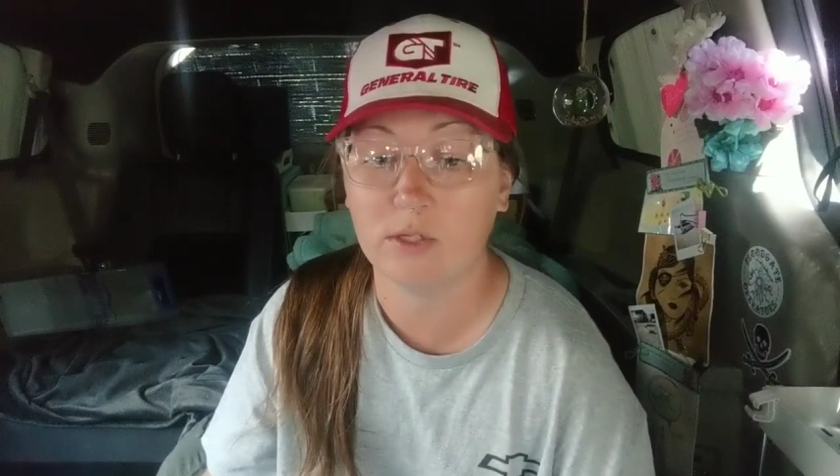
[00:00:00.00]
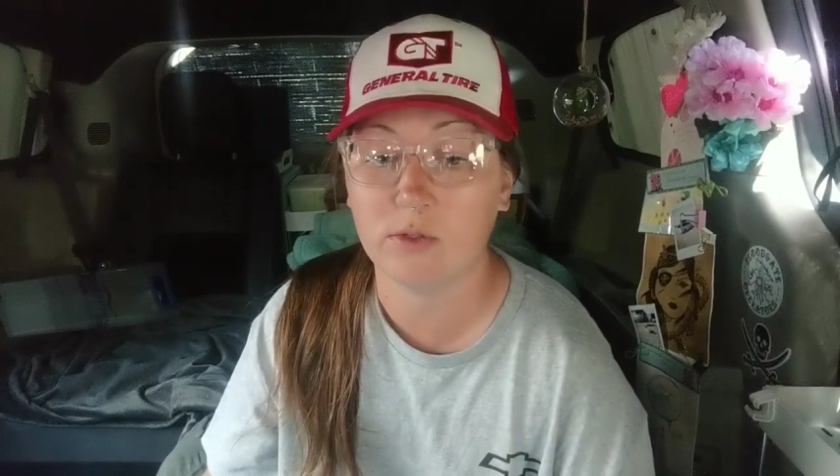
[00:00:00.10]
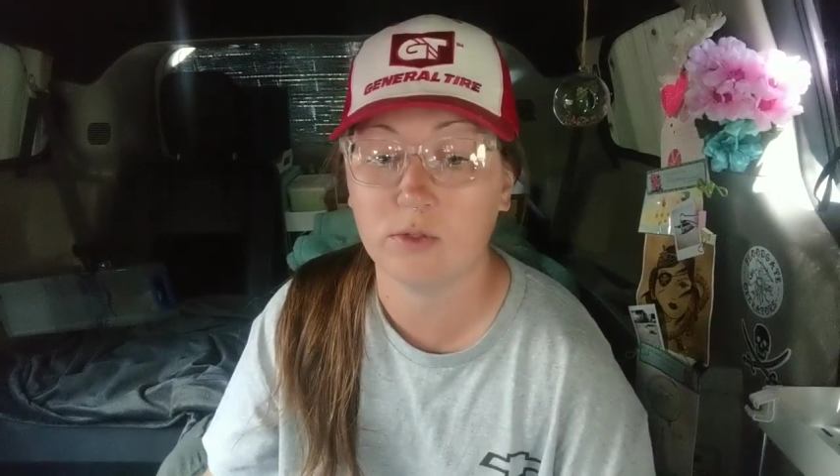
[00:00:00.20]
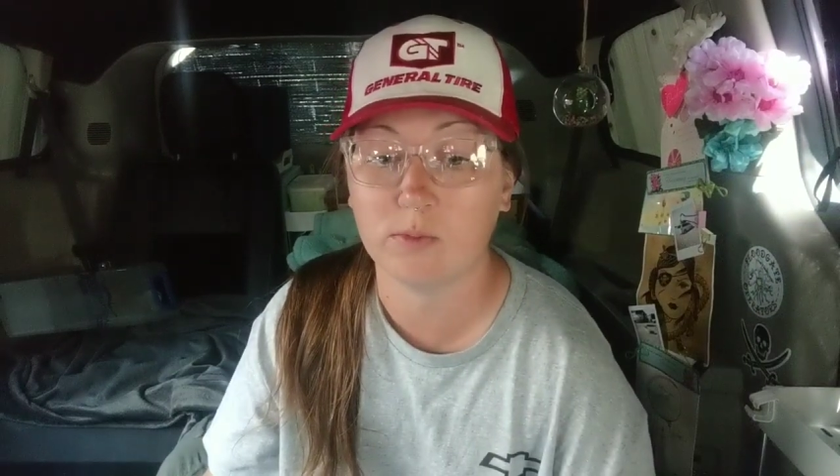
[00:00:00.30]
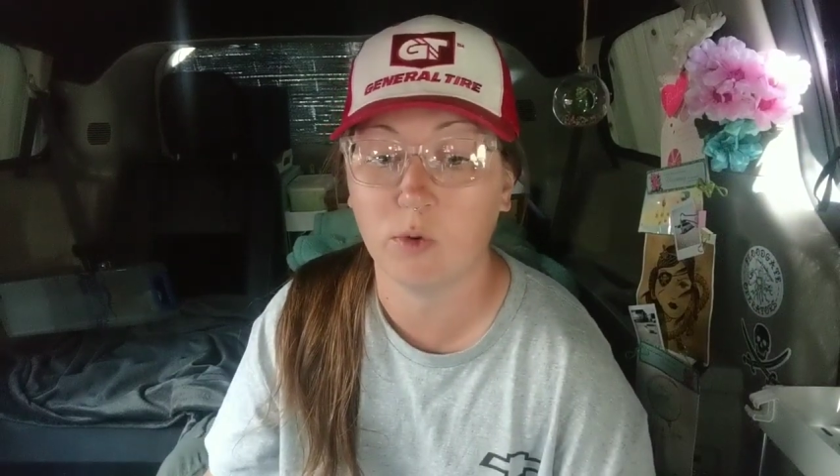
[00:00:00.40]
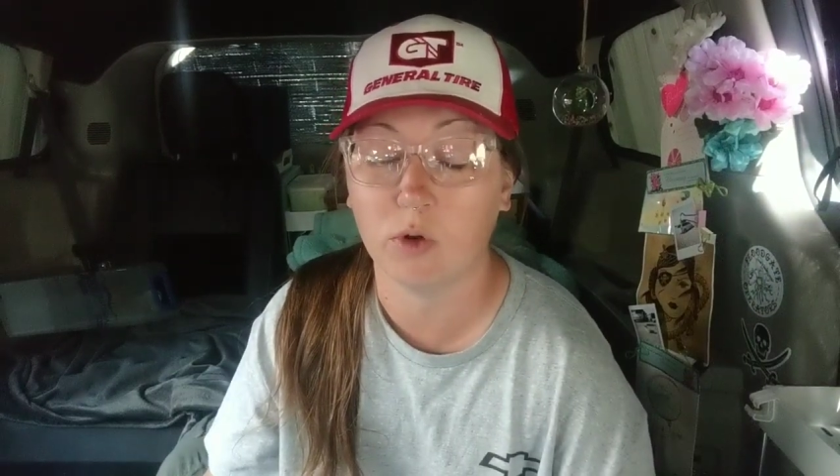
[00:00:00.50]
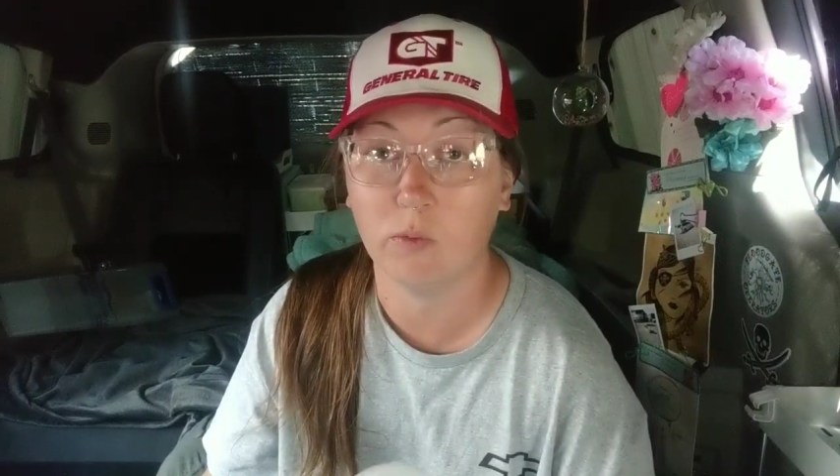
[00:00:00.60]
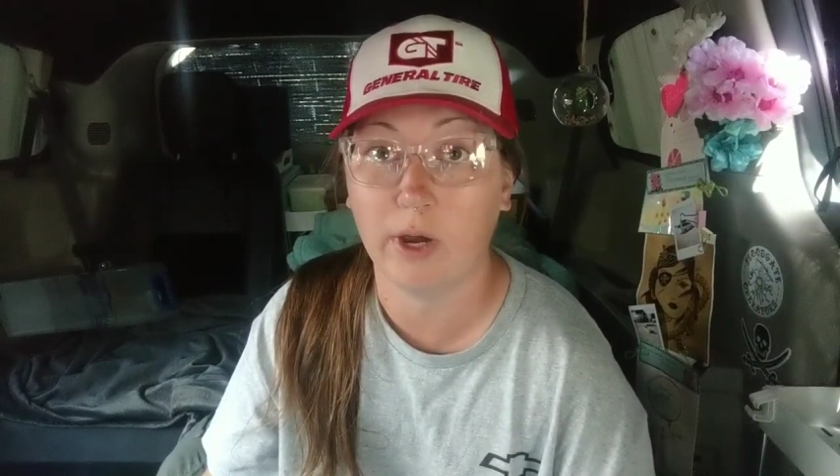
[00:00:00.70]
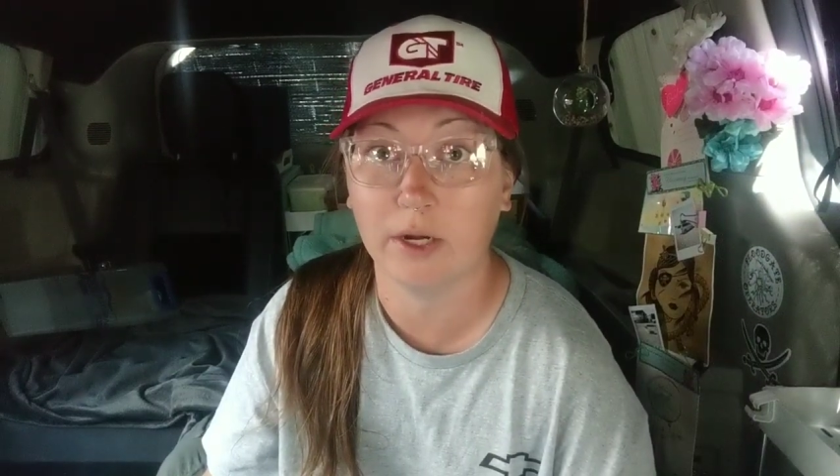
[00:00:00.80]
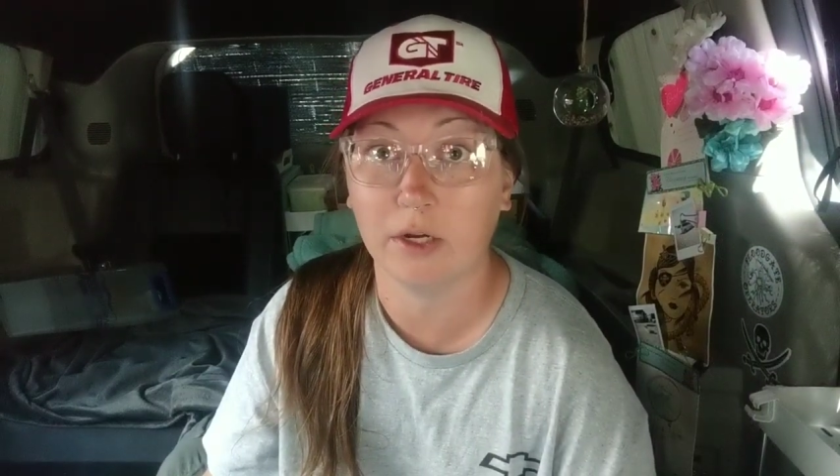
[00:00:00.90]
use more
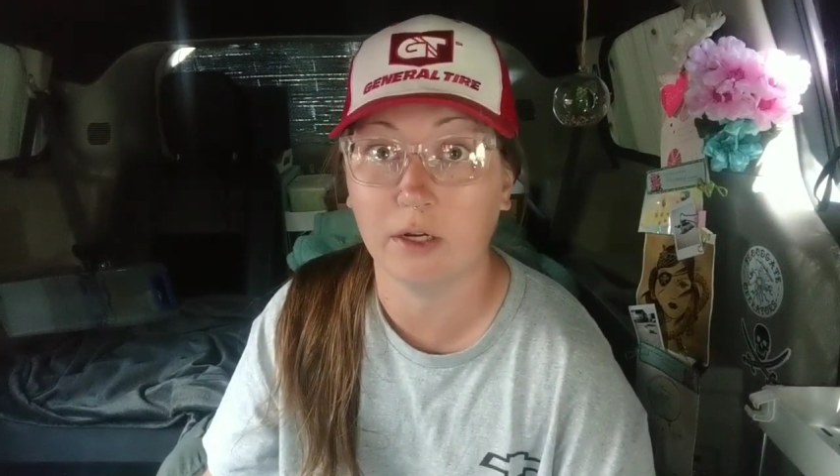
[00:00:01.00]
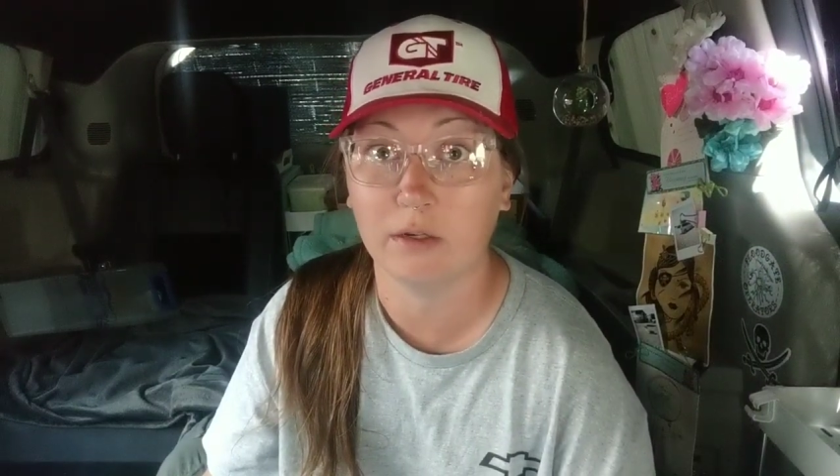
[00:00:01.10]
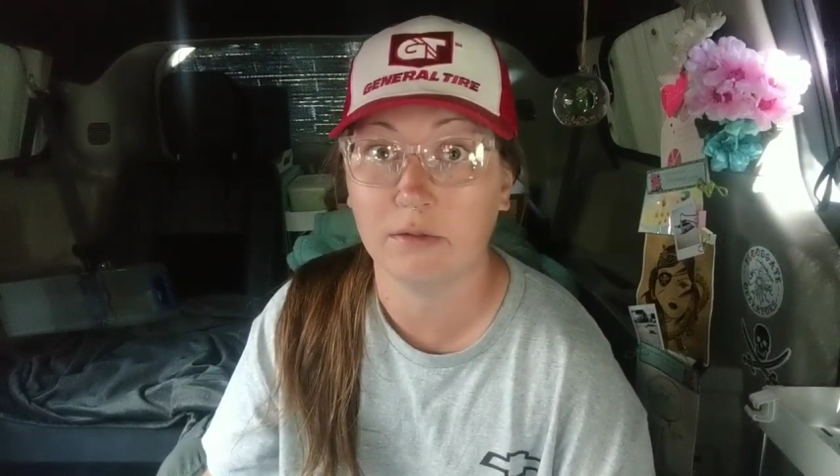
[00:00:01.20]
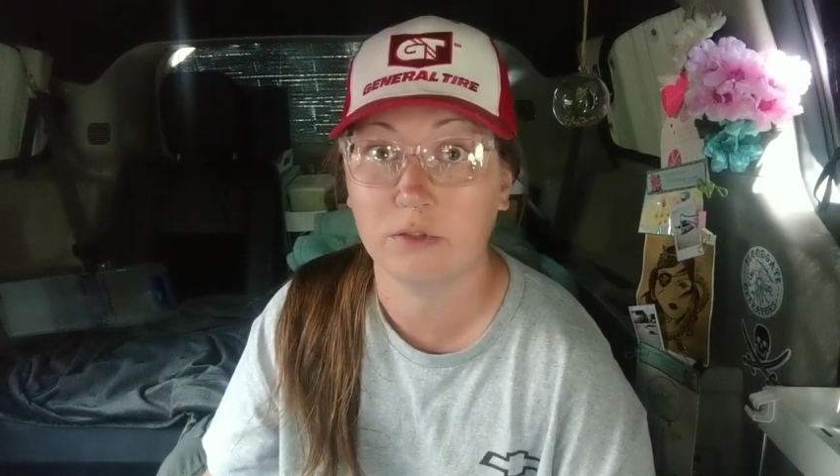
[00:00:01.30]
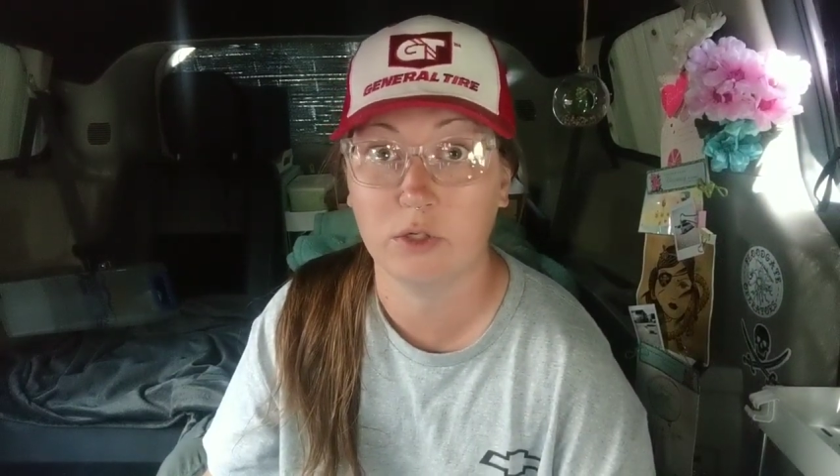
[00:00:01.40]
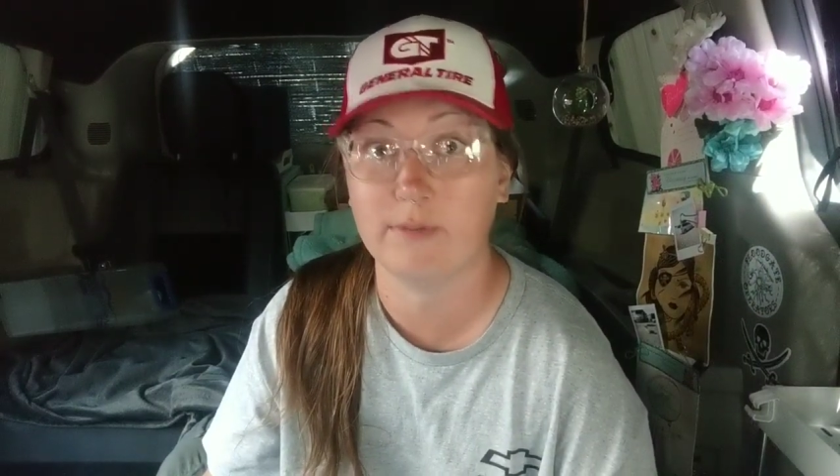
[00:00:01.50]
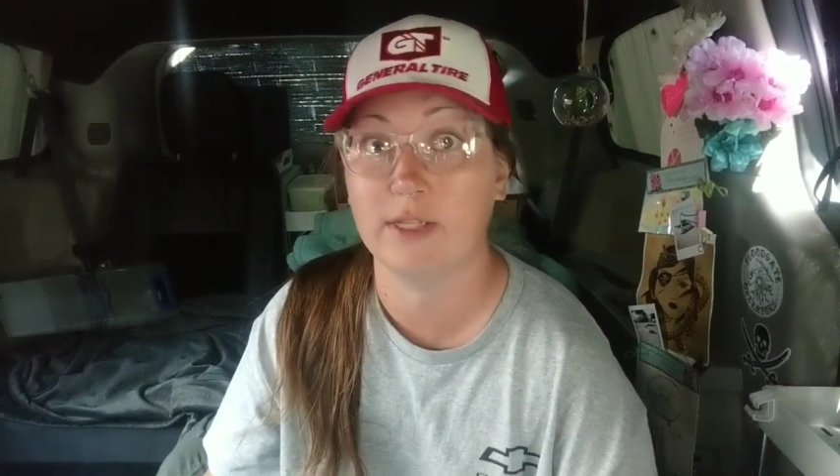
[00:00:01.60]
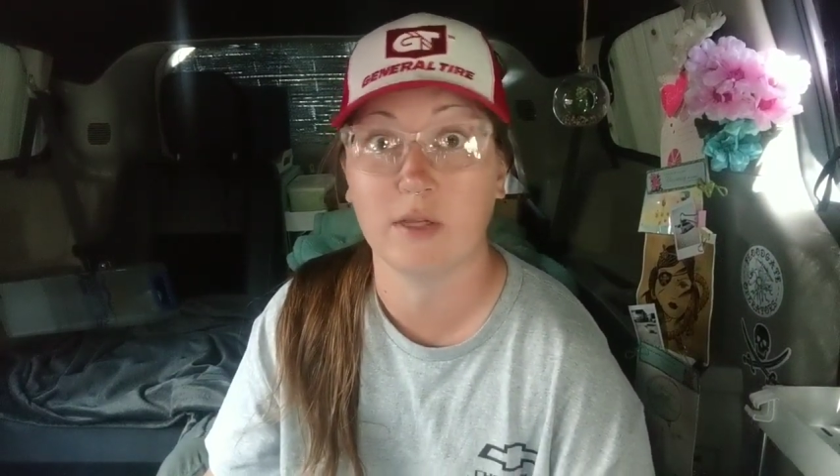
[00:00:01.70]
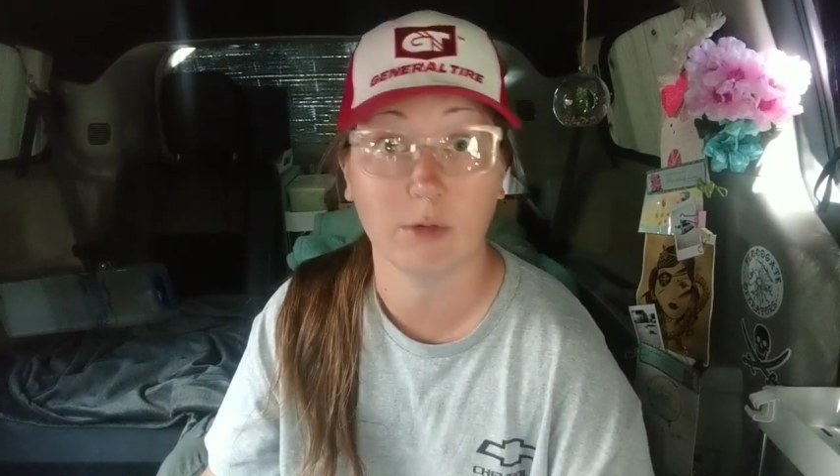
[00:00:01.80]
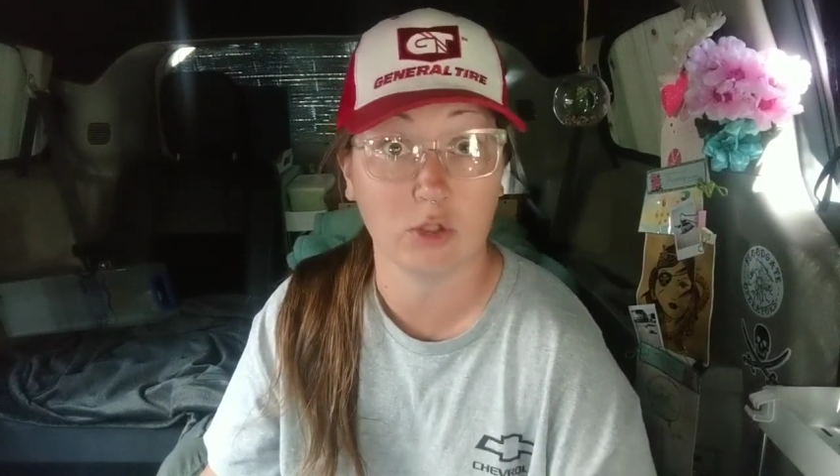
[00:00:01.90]
water during
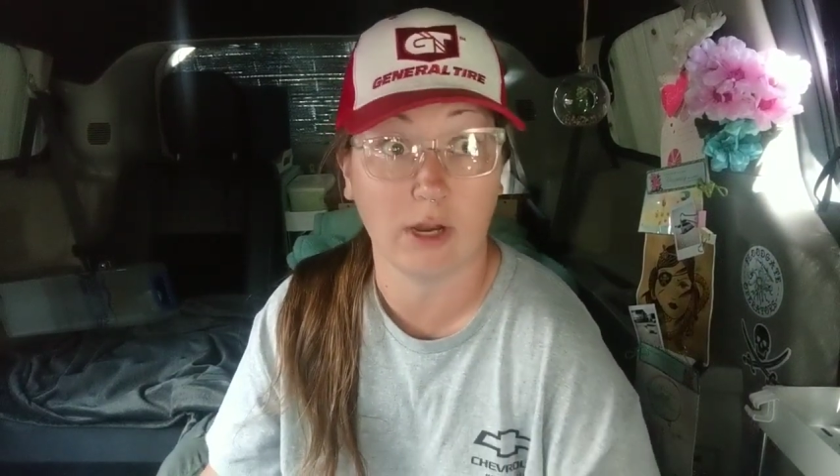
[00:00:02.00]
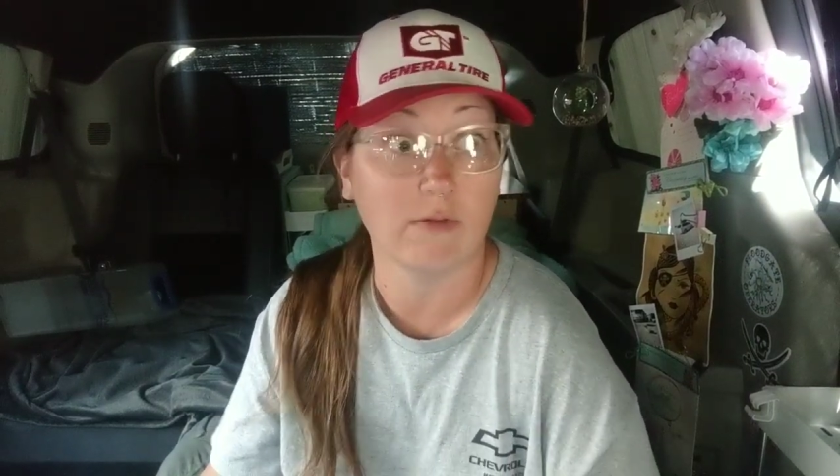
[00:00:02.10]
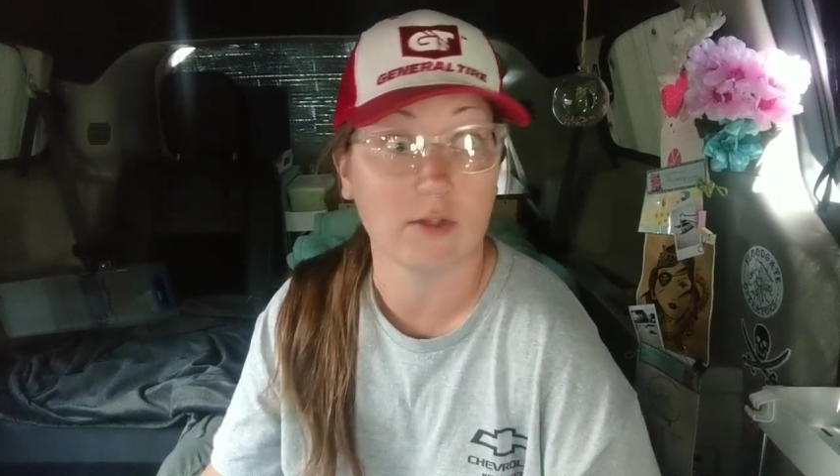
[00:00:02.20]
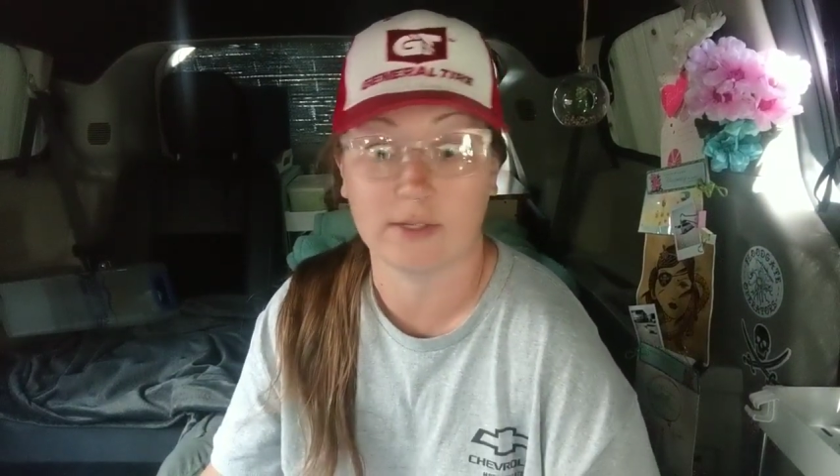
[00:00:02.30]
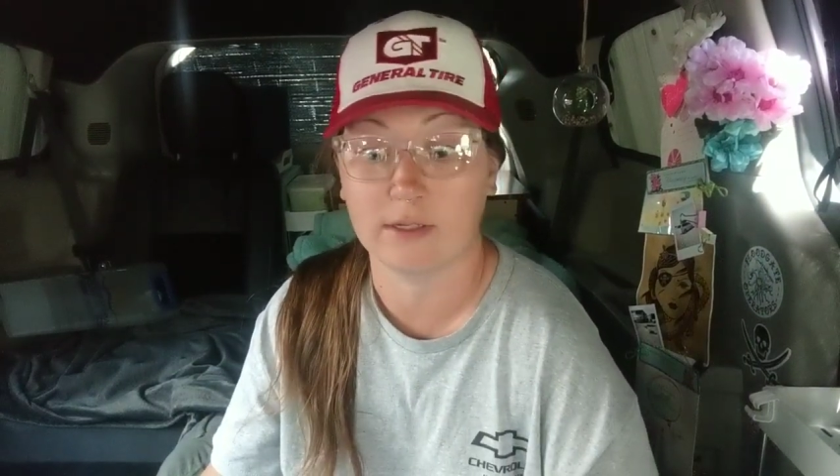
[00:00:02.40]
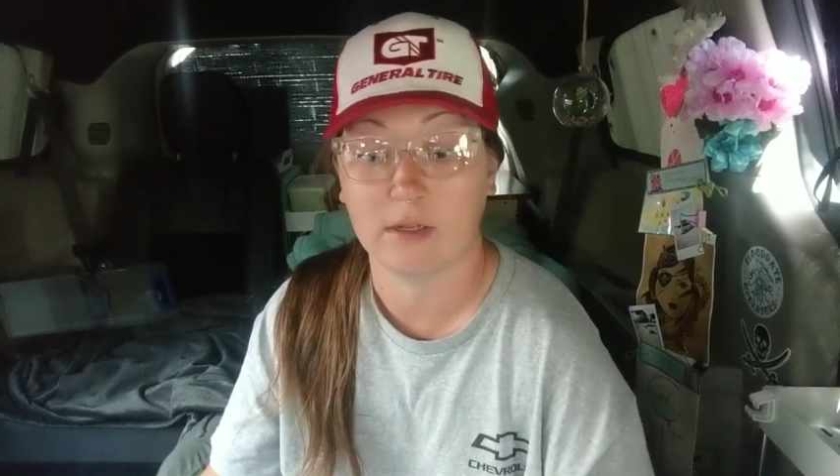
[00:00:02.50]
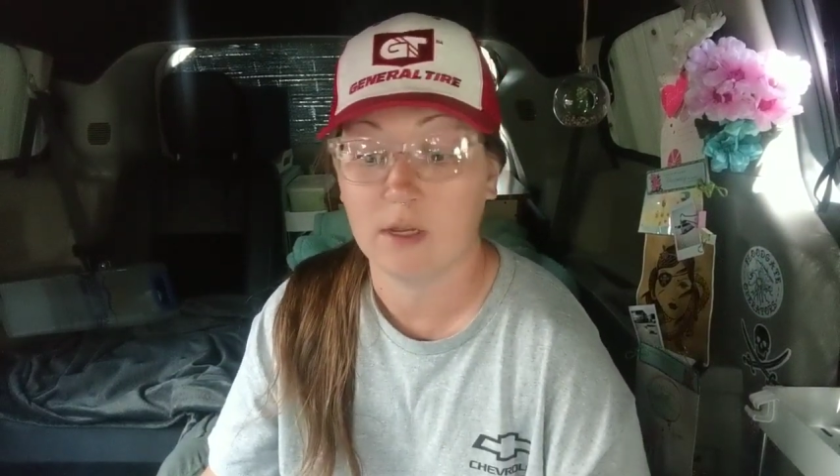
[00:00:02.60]
my summer travels.